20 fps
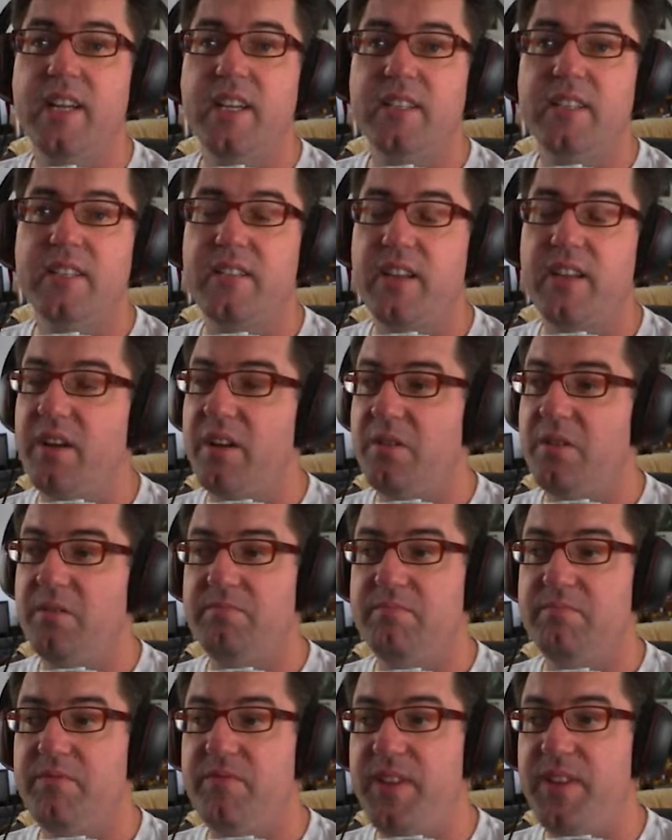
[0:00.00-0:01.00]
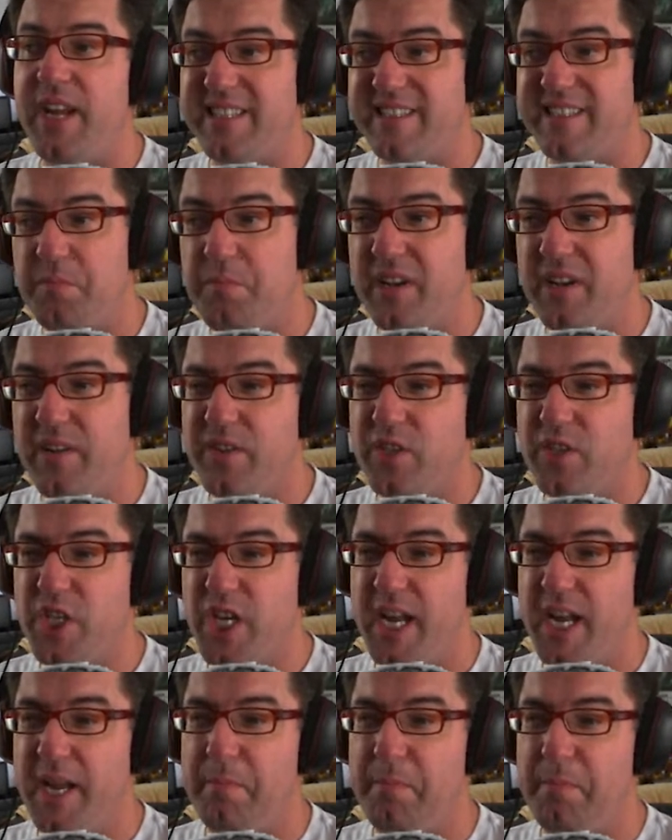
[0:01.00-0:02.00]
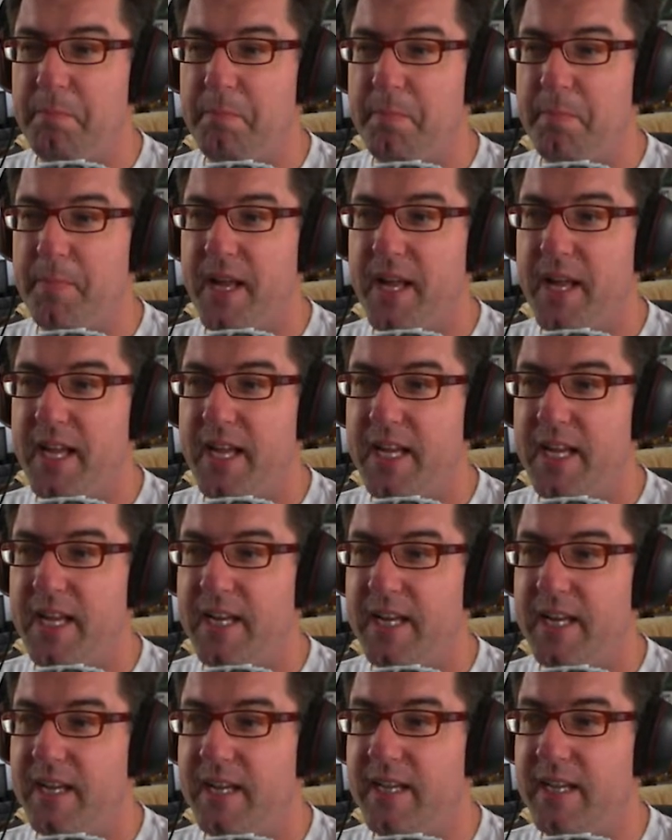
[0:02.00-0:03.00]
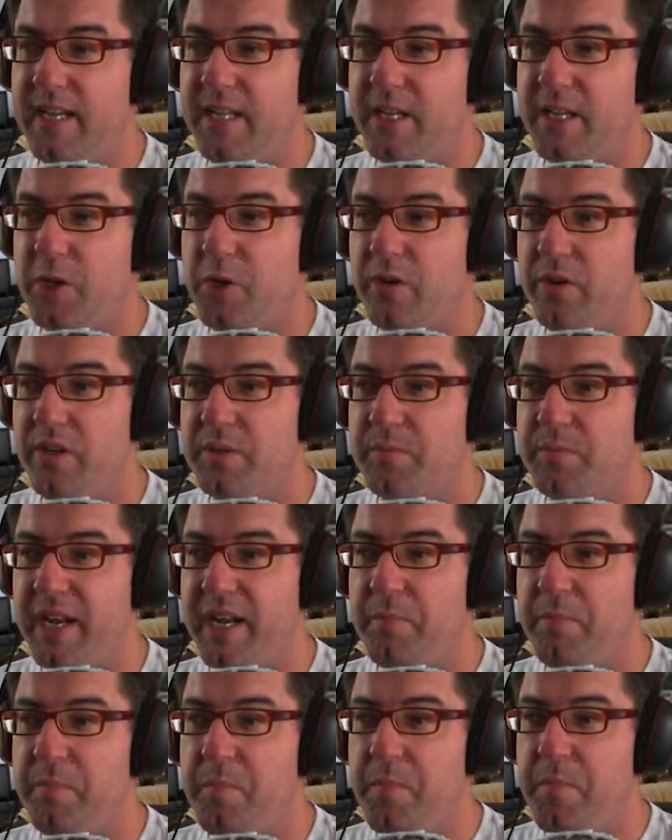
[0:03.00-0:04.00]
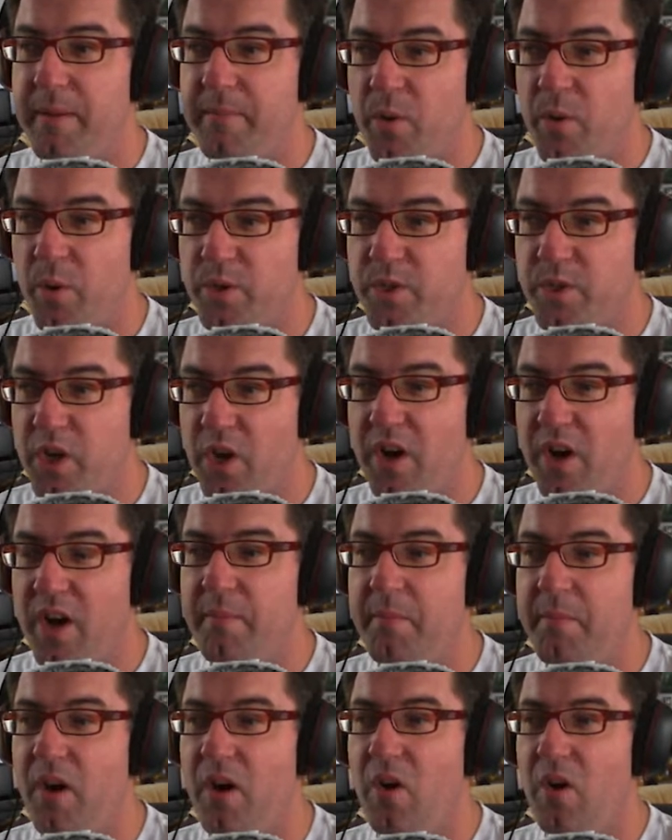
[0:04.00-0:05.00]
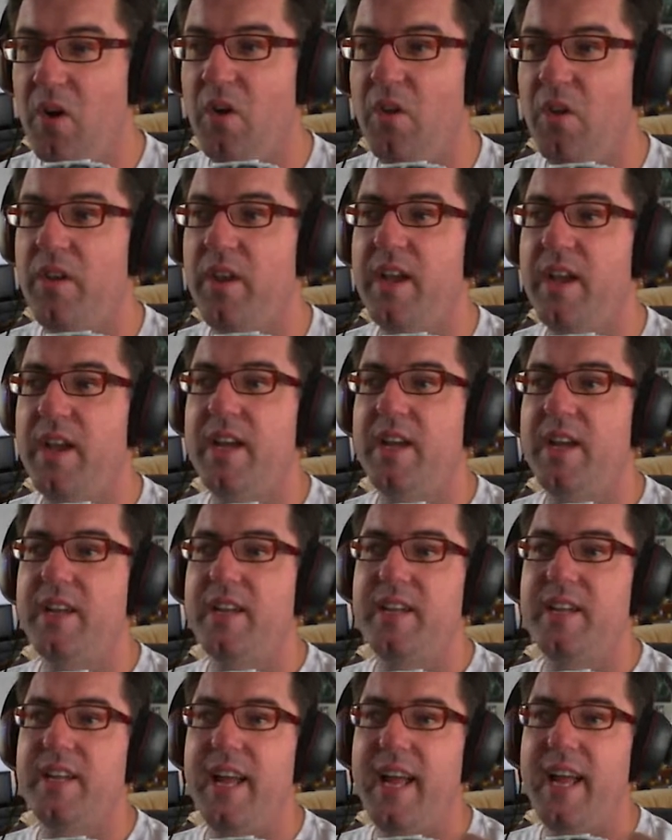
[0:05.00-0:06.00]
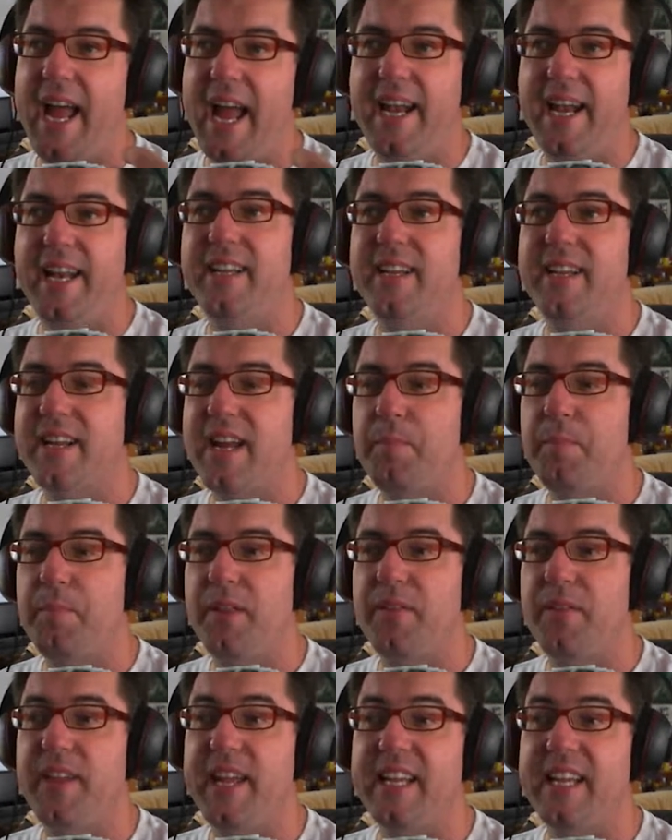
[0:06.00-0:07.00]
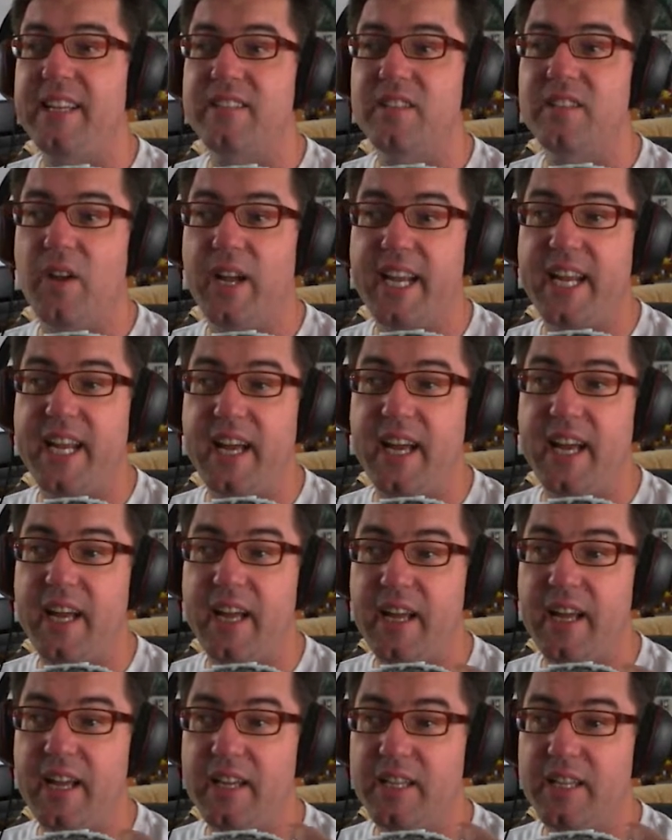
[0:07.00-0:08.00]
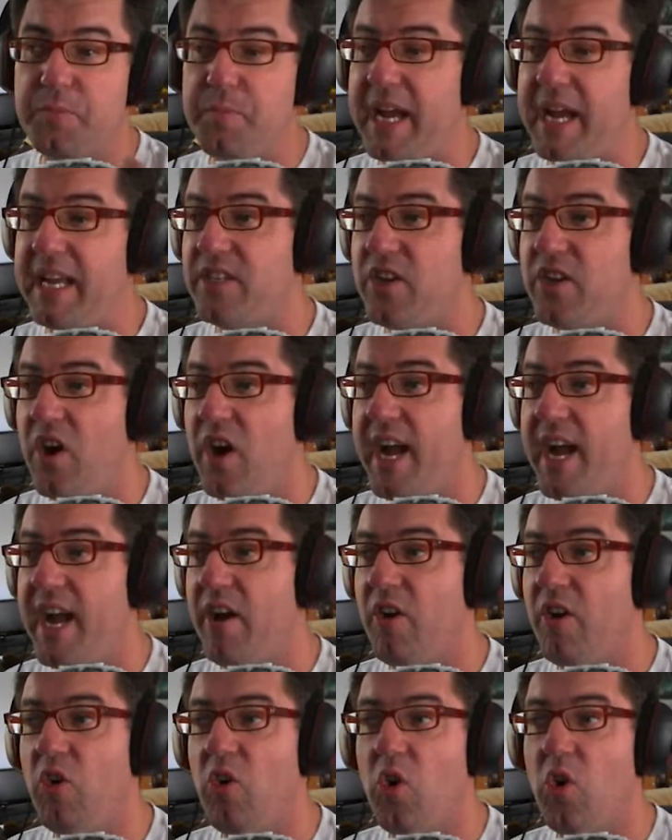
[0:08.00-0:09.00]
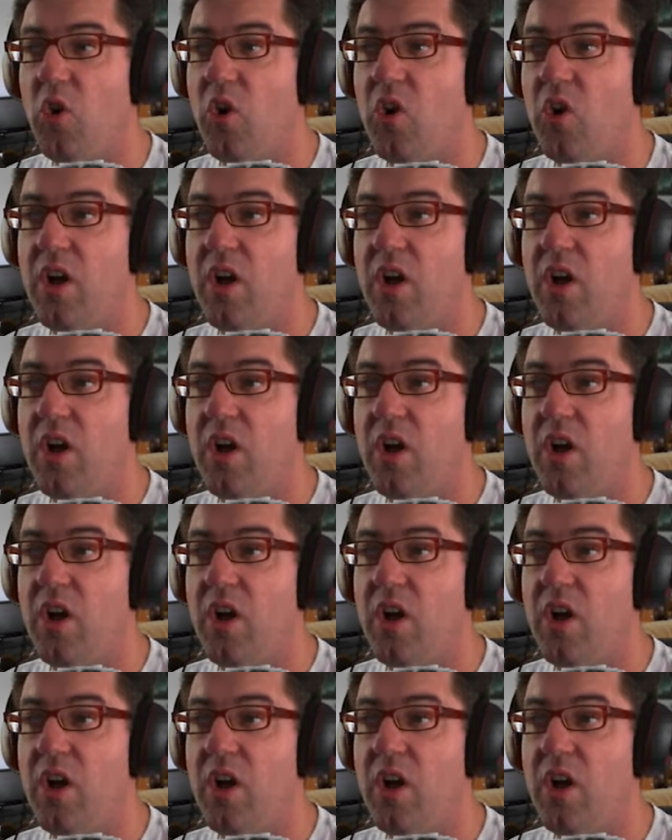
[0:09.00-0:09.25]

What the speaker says: So that's a bit of a shame. Could have spent a bit more time on adding a couple of things like a spare tire or